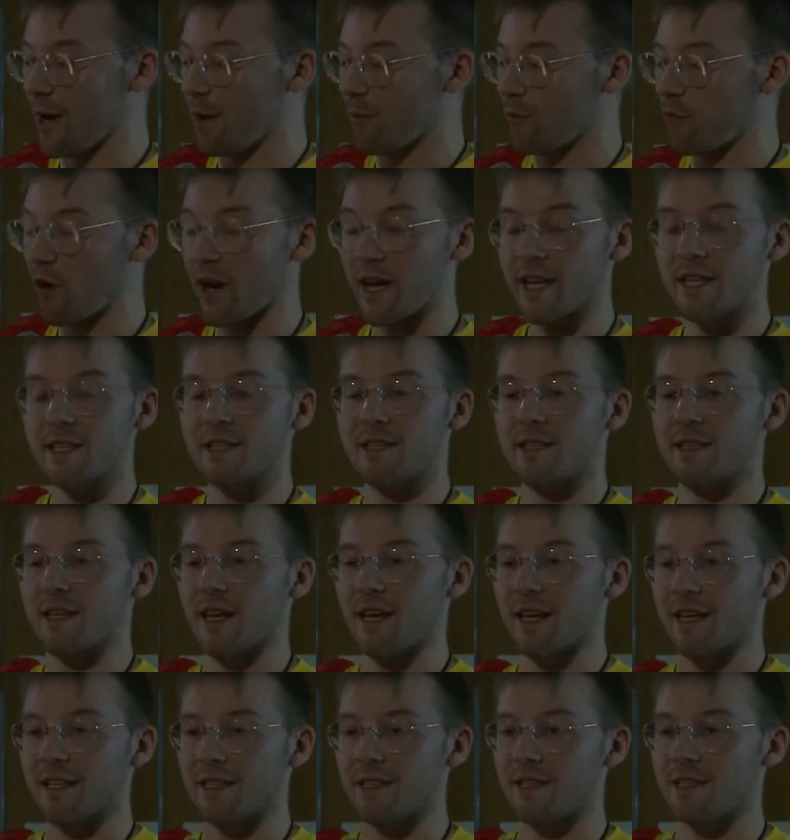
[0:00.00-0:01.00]
rights
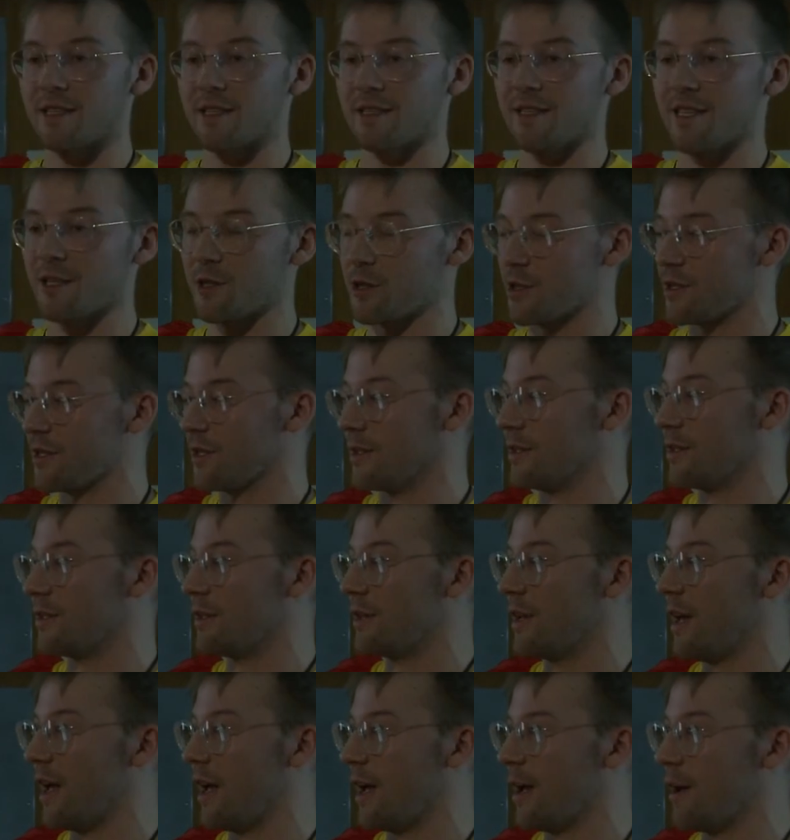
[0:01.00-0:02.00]
and
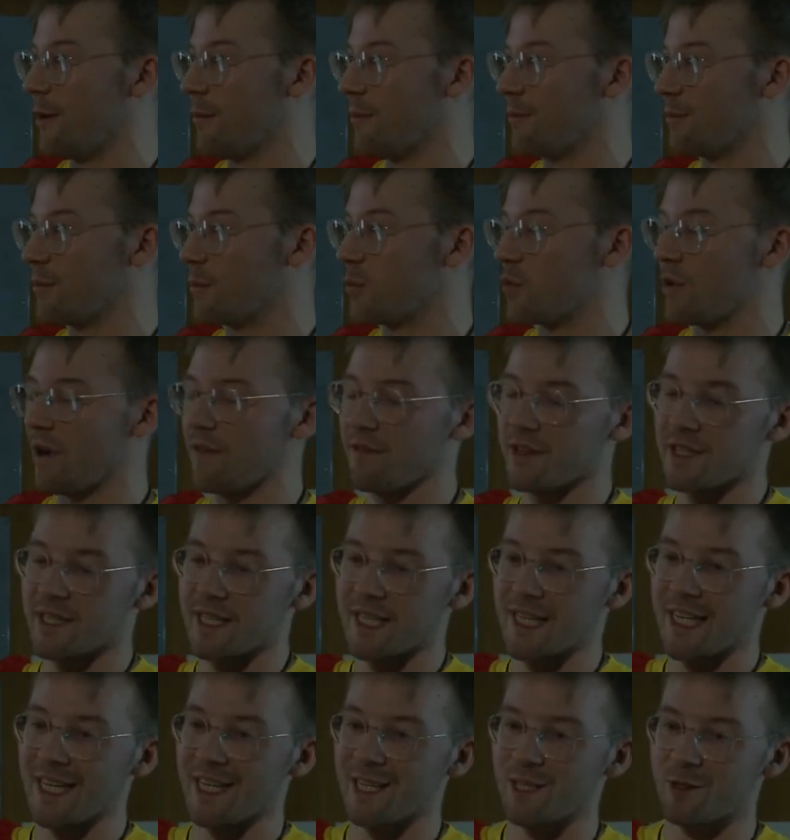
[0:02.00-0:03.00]
digital
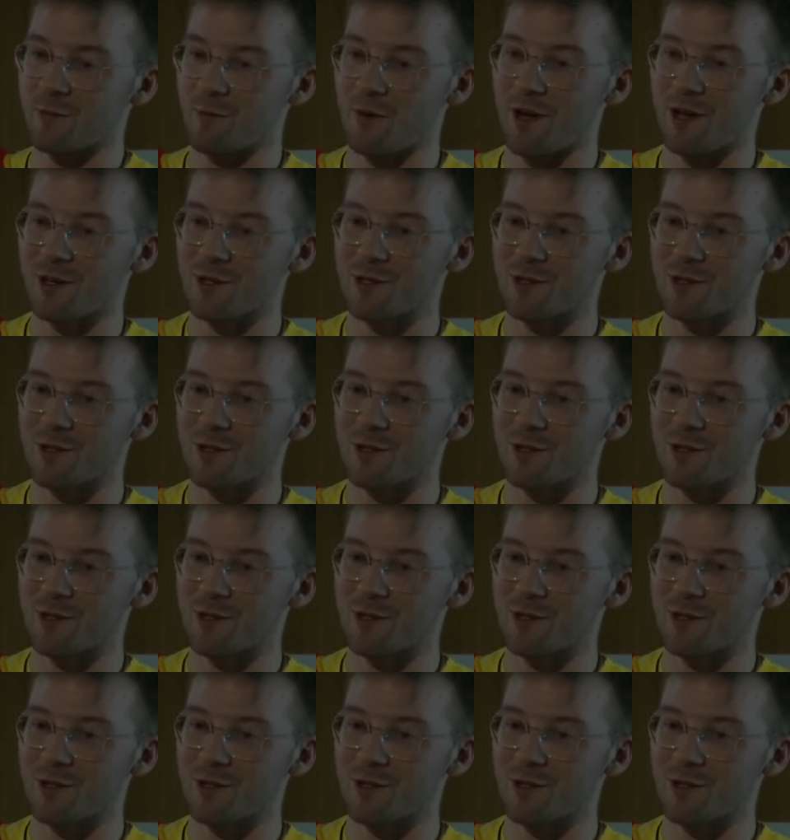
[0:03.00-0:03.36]
privacy as well.